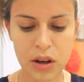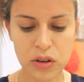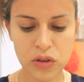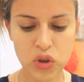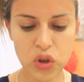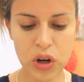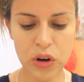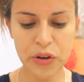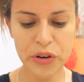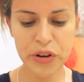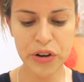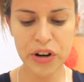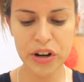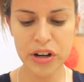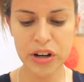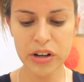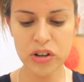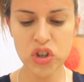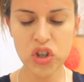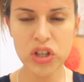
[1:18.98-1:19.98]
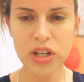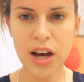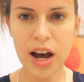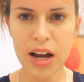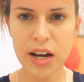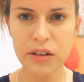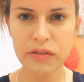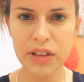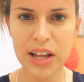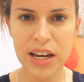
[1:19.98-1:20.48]
So you're gonna just
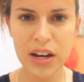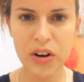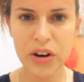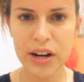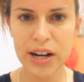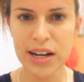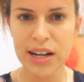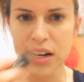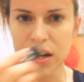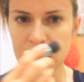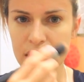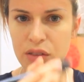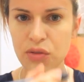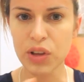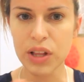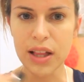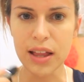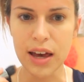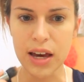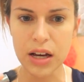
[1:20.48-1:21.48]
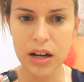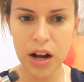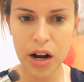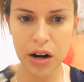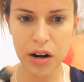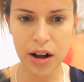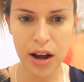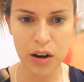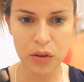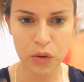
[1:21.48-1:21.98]
kind of create an even
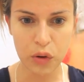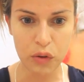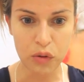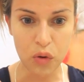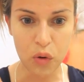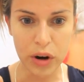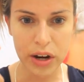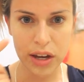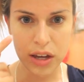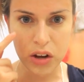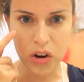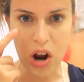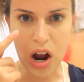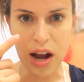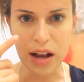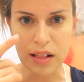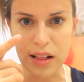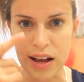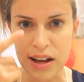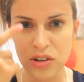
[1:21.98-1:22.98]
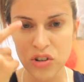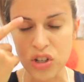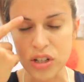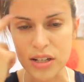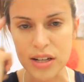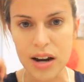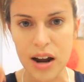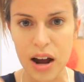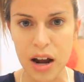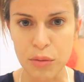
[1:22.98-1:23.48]
layer, kind of avoiding your
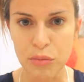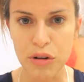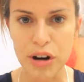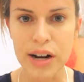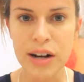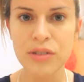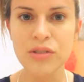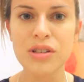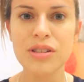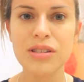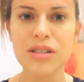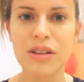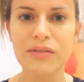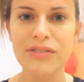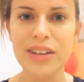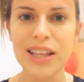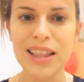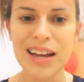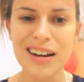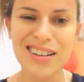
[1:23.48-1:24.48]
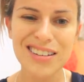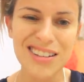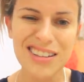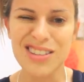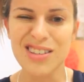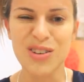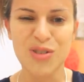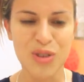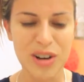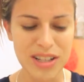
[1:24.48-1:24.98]
eyelashes and eyebrows and stuff like that because
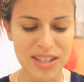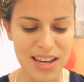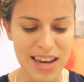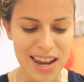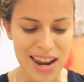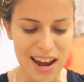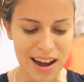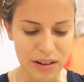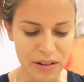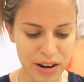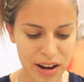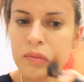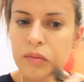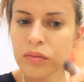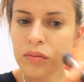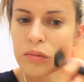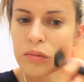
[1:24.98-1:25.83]
it's annoying to get out.